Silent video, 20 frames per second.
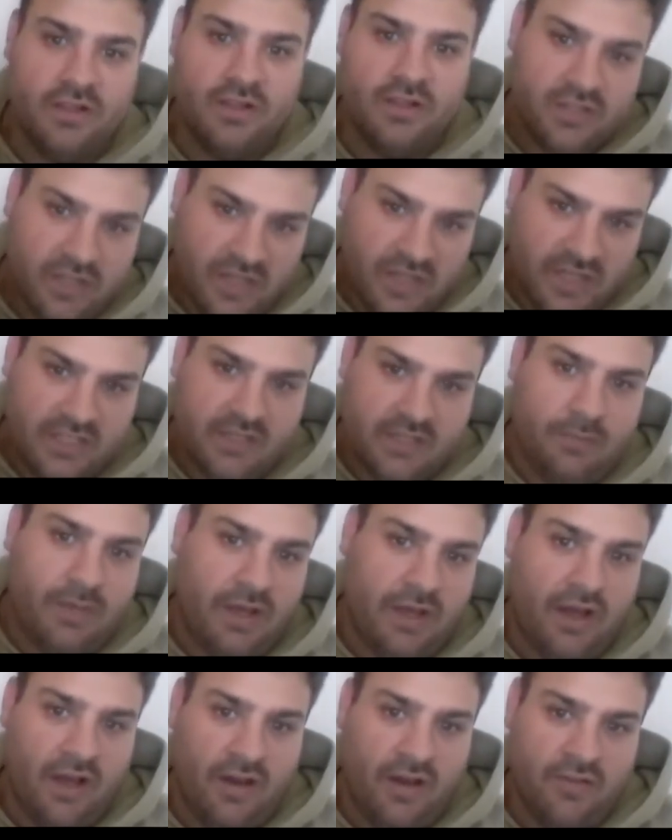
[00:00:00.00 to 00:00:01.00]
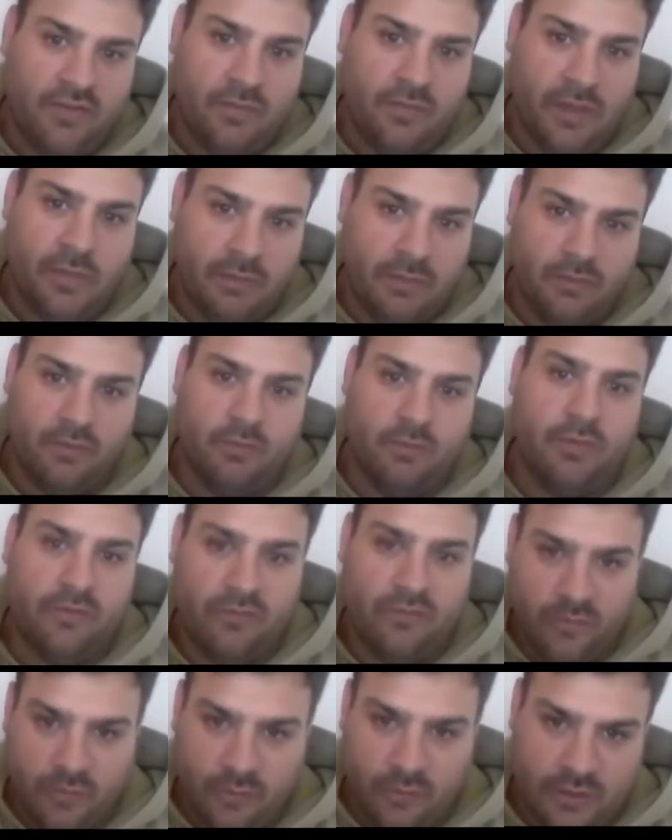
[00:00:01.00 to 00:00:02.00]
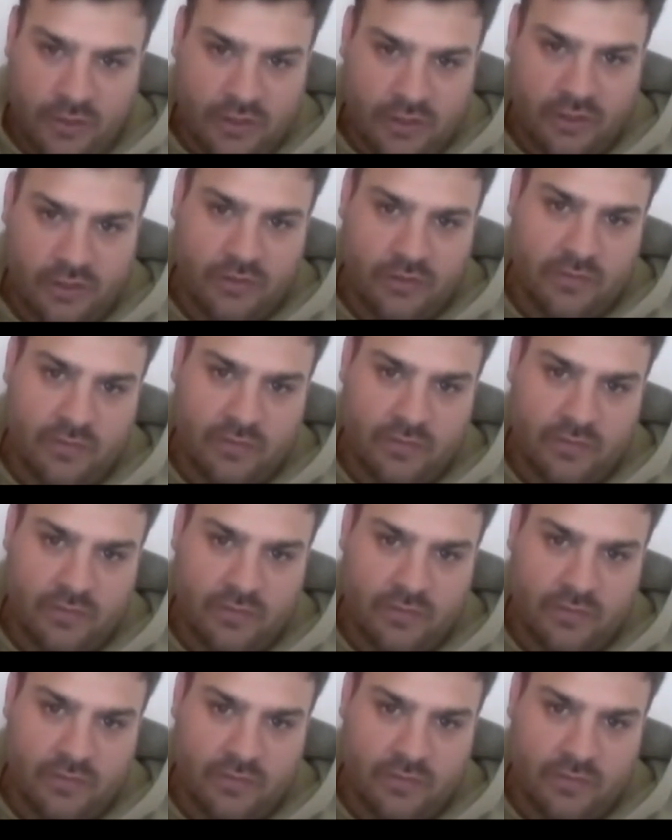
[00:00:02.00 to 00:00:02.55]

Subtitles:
So it's about other people before you.